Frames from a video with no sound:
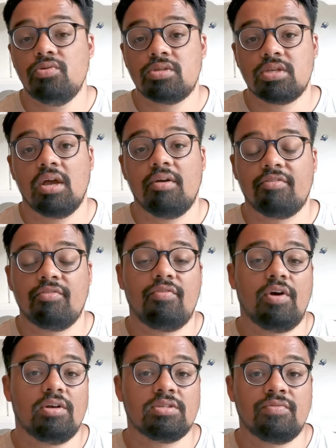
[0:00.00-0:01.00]
Maybe you
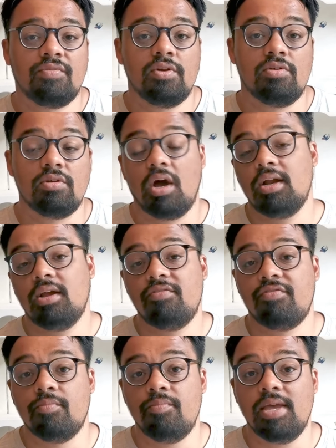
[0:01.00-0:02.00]
served fast
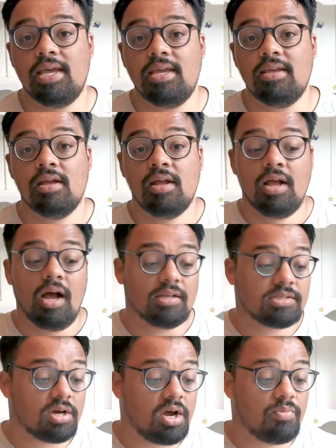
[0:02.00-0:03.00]
food. I know for me,
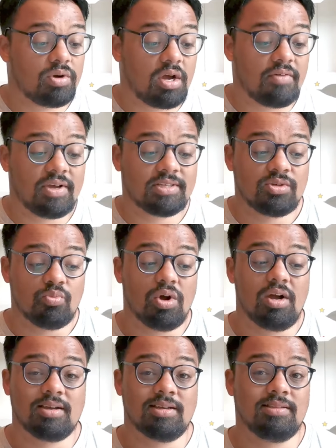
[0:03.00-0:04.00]
a time when I've
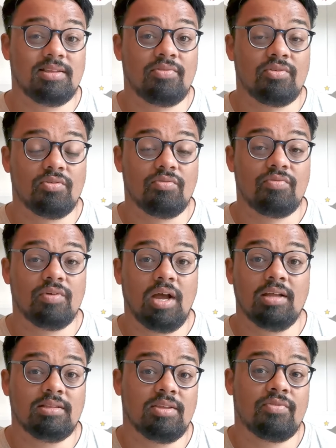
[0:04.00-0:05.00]
had to work in a
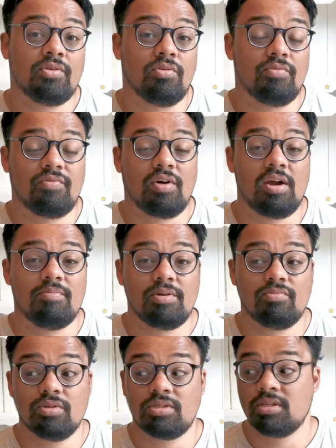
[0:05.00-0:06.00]
difficult
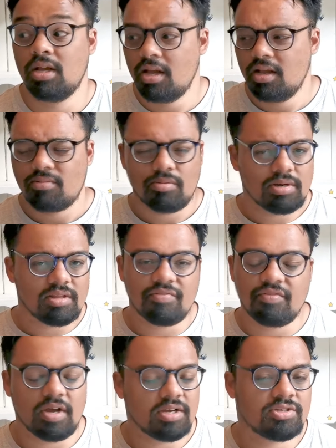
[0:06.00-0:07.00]
environment was
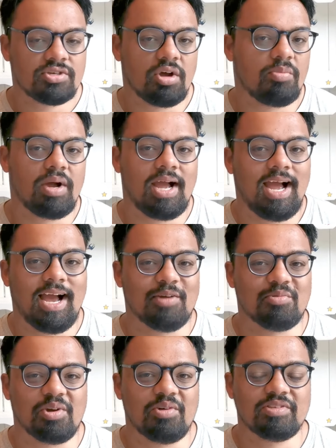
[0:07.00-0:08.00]
probably the first job
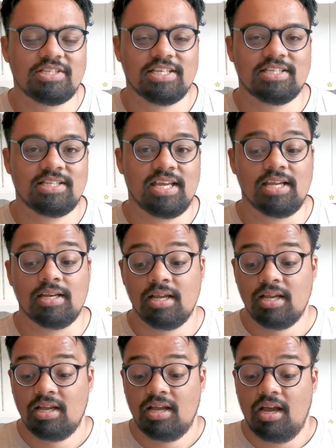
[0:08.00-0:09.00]
I had when I was
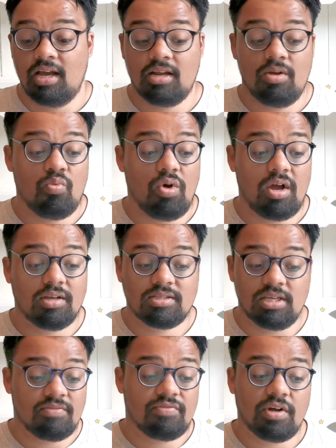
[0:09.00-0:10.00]
16. And I
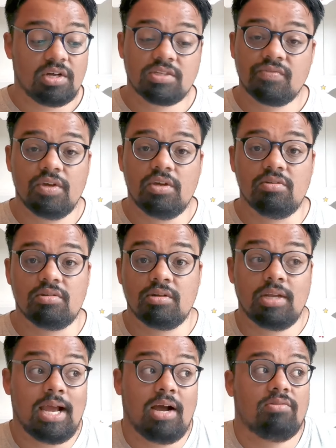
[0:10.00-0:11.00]
worked in fast
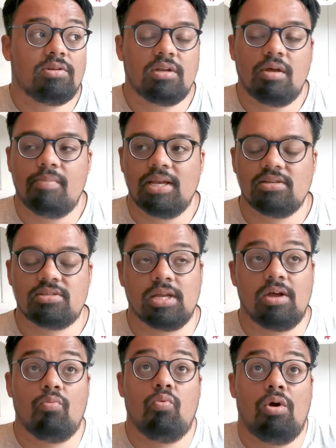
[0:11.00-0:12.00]
food. And how did I
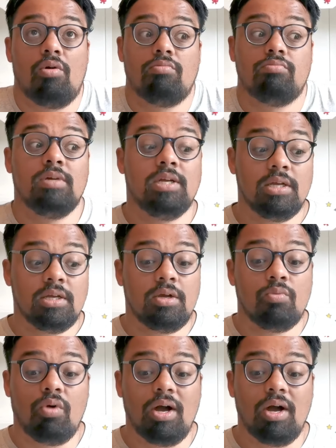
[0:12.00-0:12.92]
manage that? Well,